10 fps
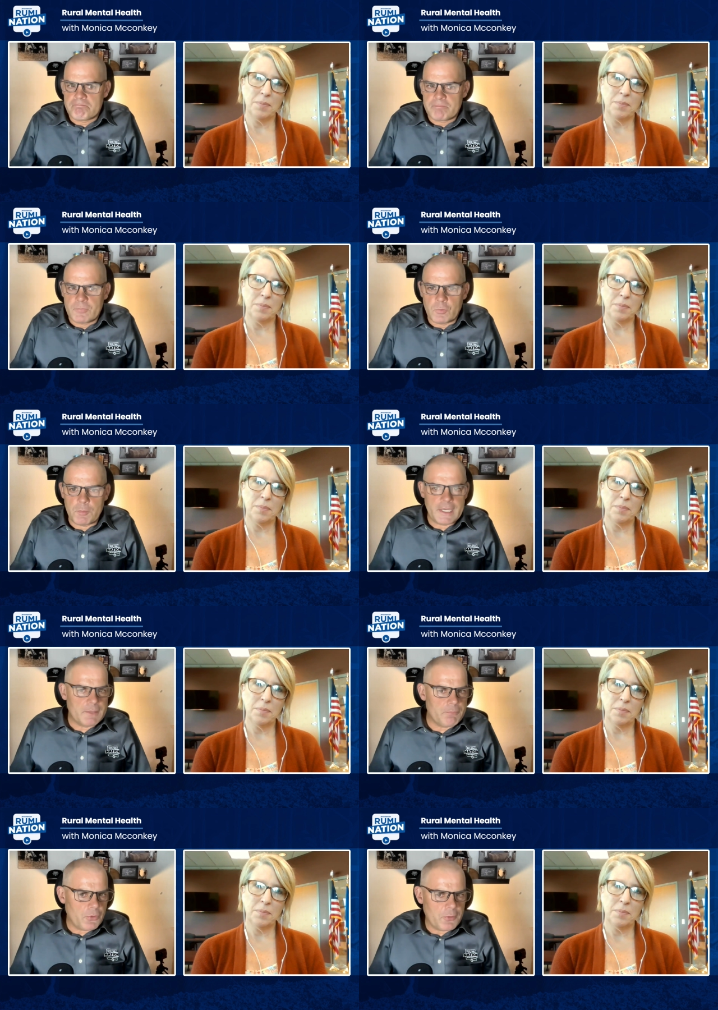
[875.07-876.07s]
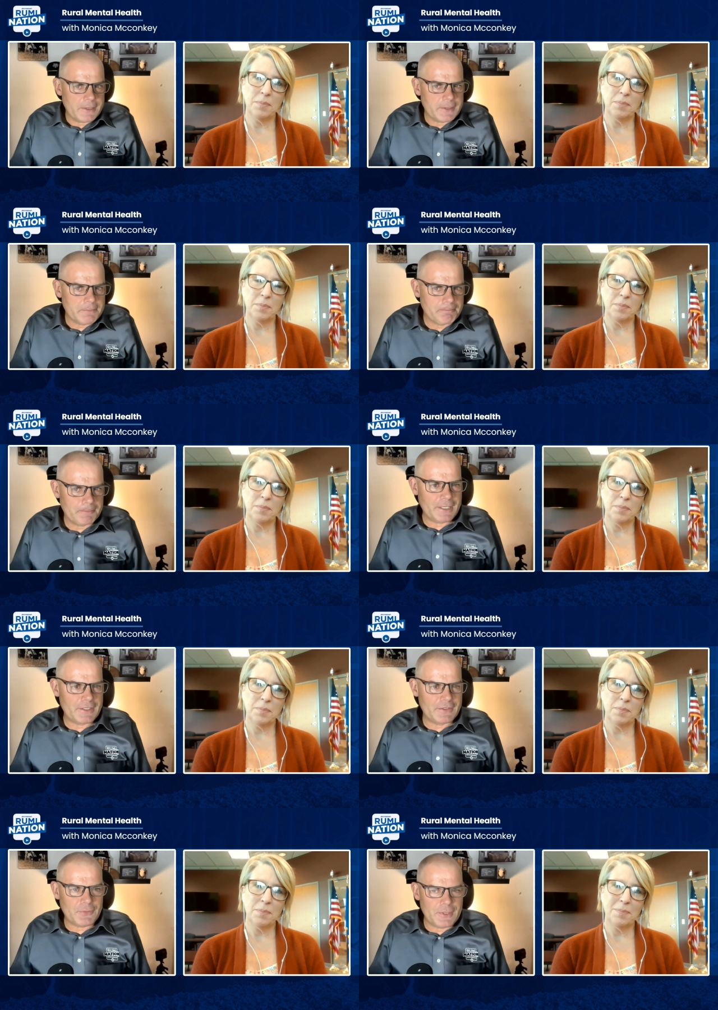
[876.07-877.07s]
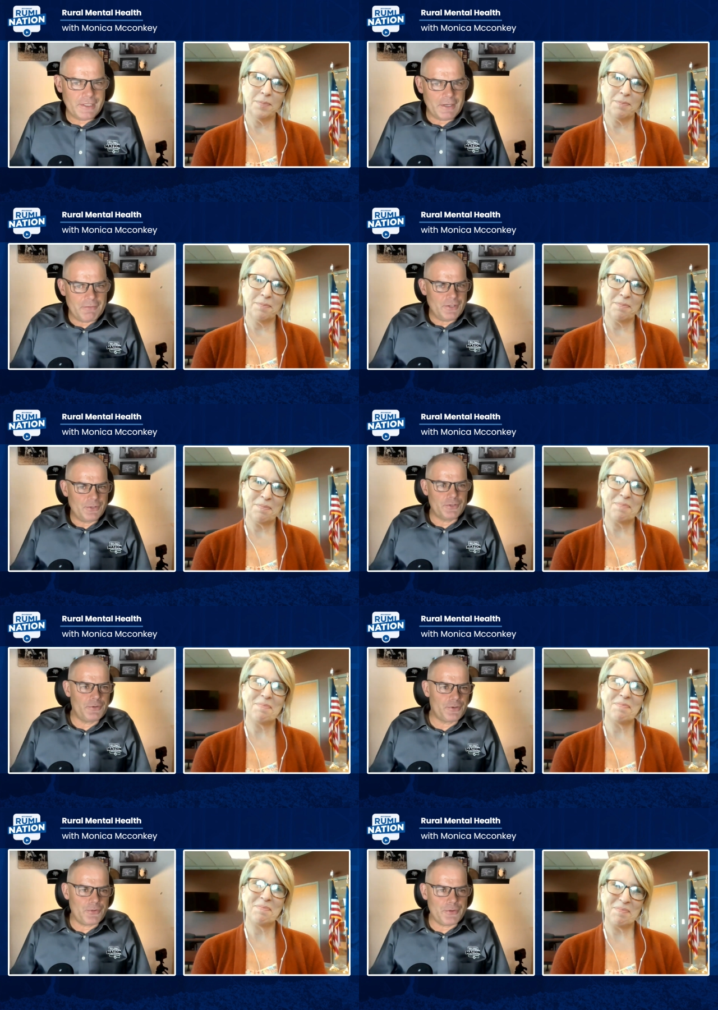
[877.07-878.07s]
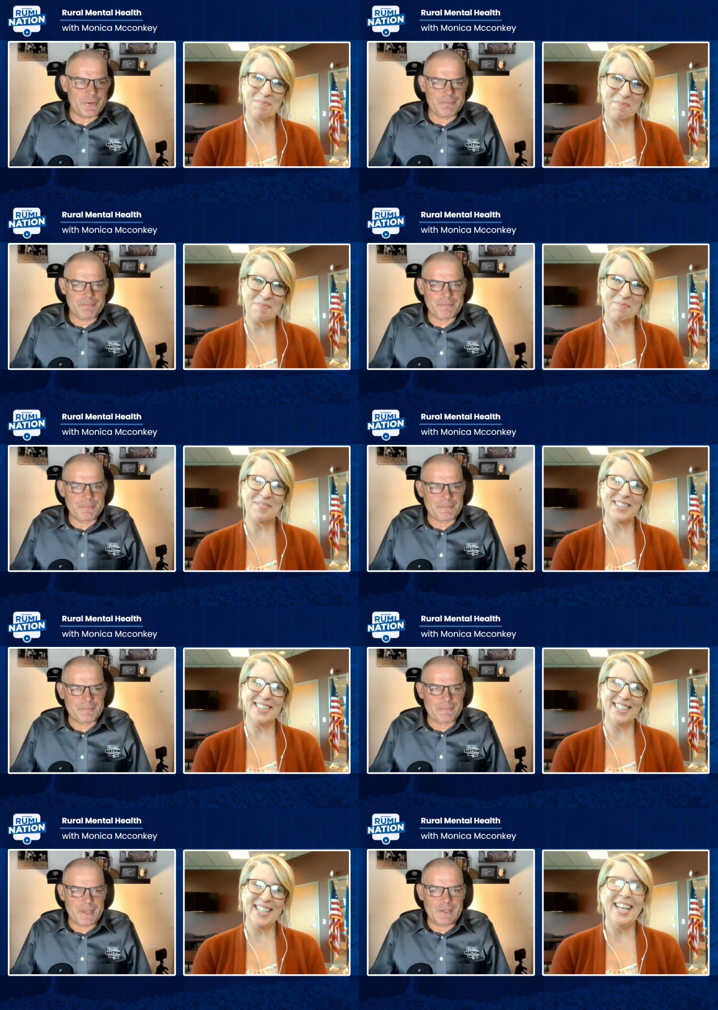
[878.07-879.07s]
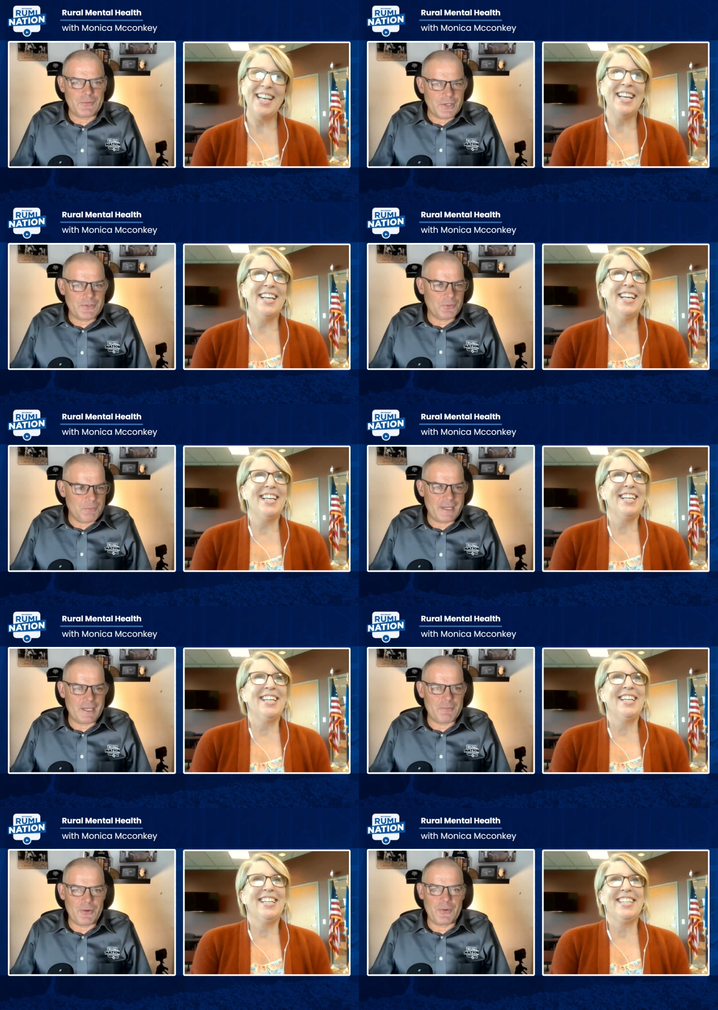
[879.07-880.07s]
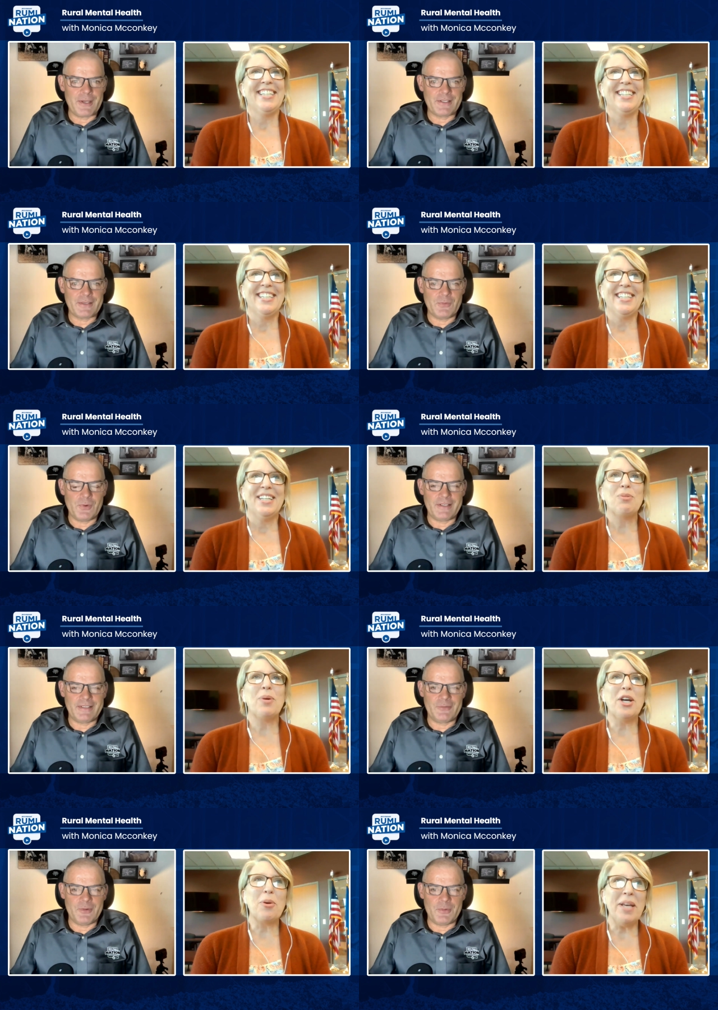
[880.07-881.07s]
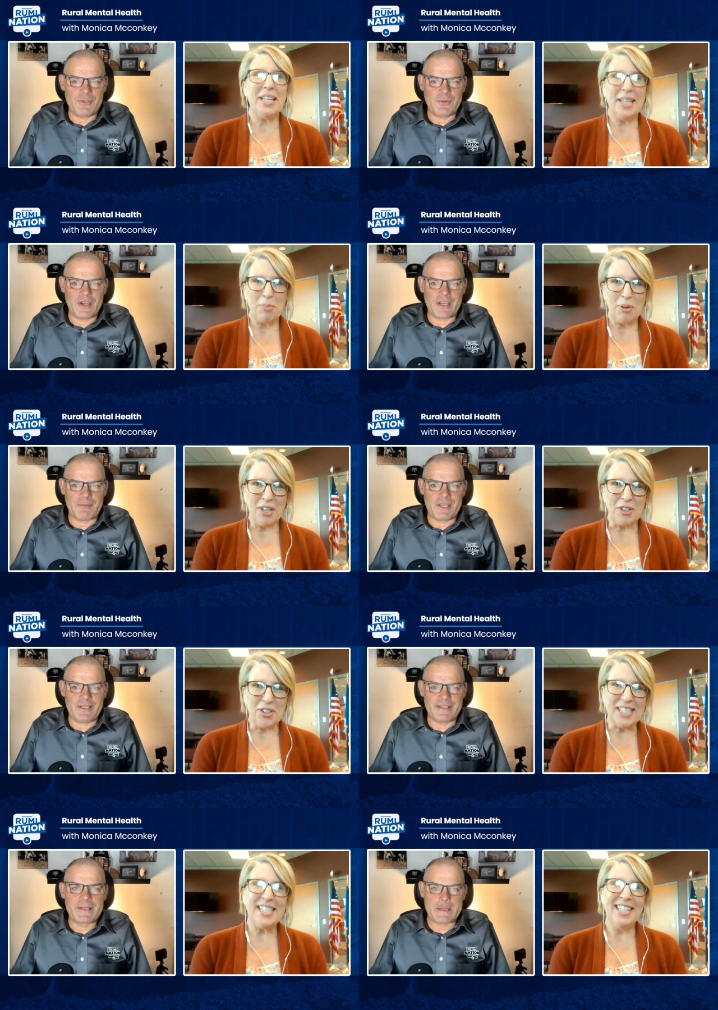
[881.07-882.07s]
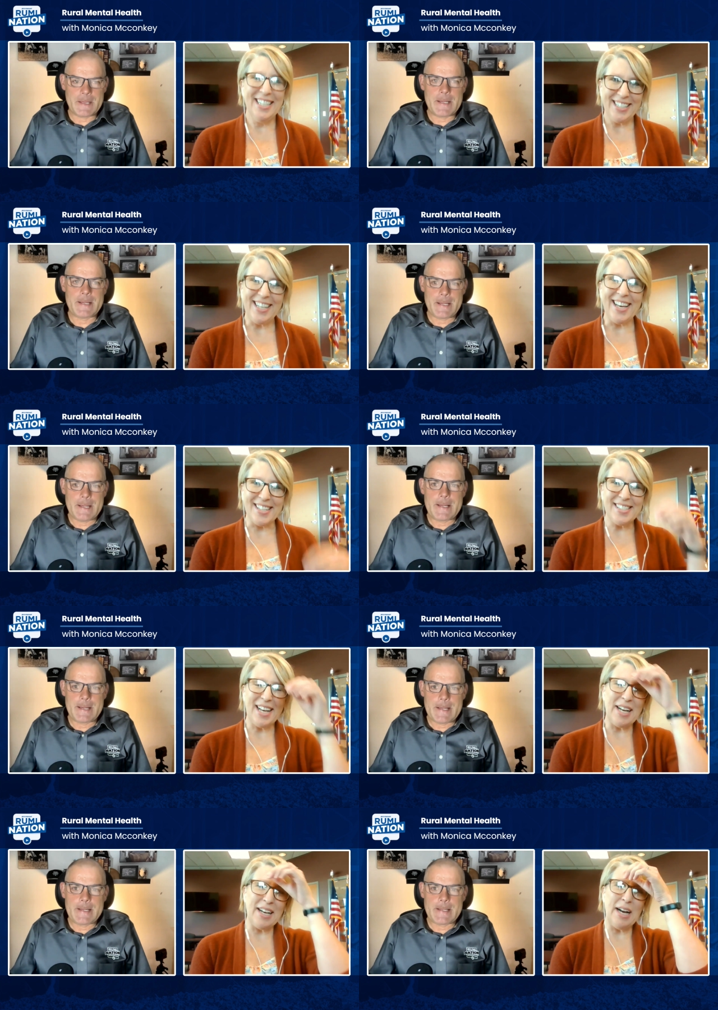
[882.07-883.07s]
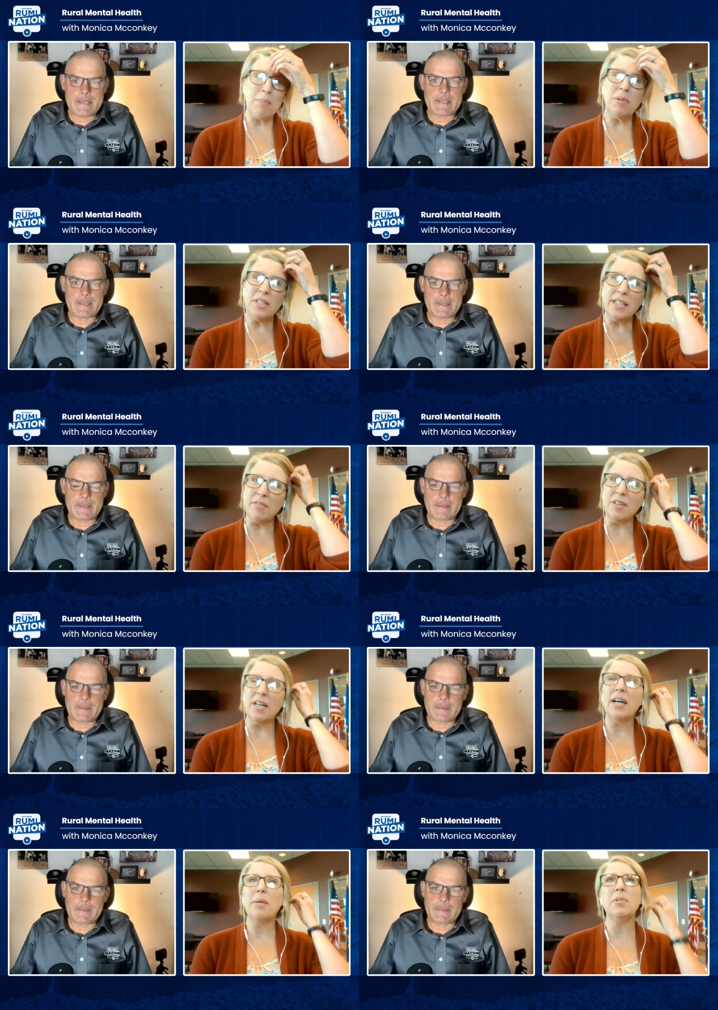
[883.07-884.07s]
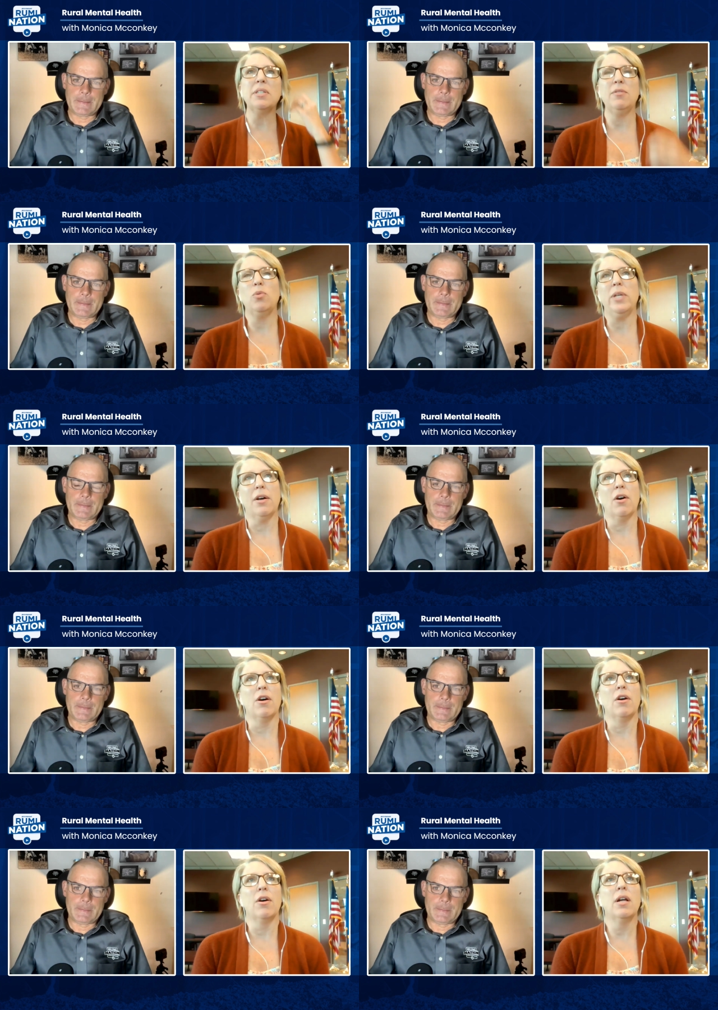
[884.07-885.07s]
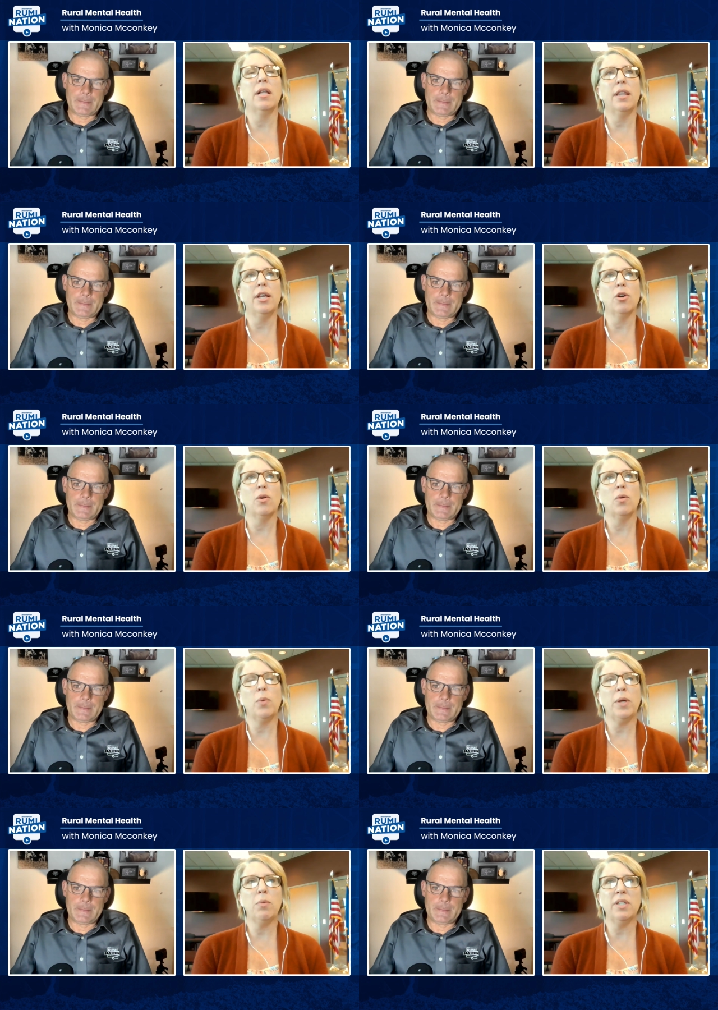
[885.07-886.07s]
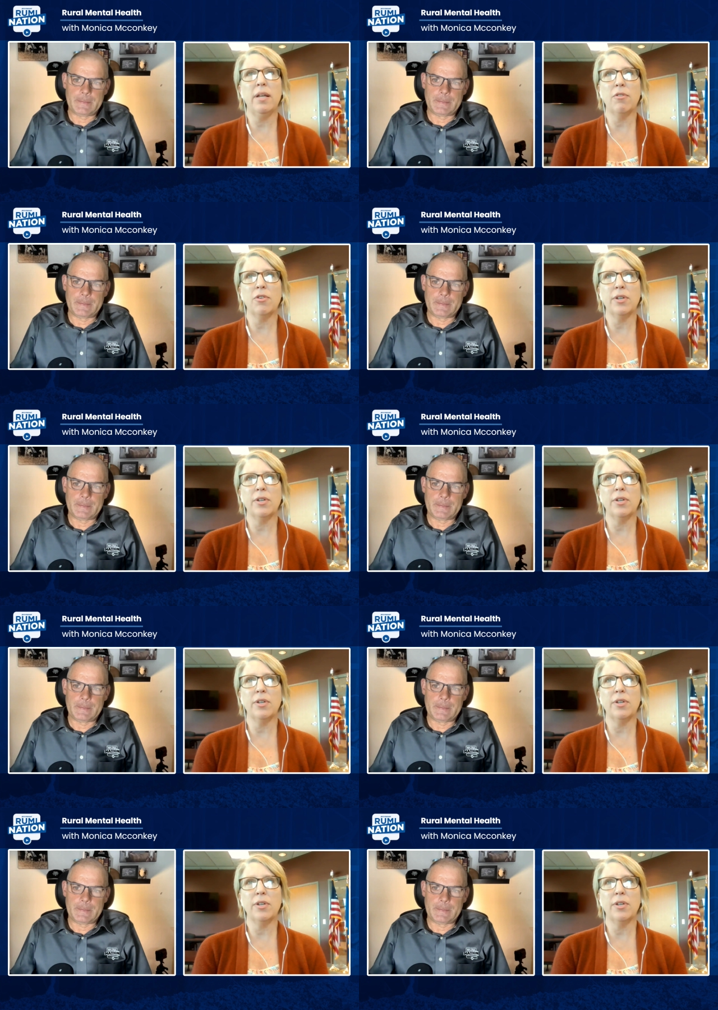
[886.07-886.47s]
Speaker 1: We're making progress. Last twenty-seven years of your career, I trust we're making progress. And what
Speaker 2: we what are making progress. Yes, I, I believe. I believe we are there. We will never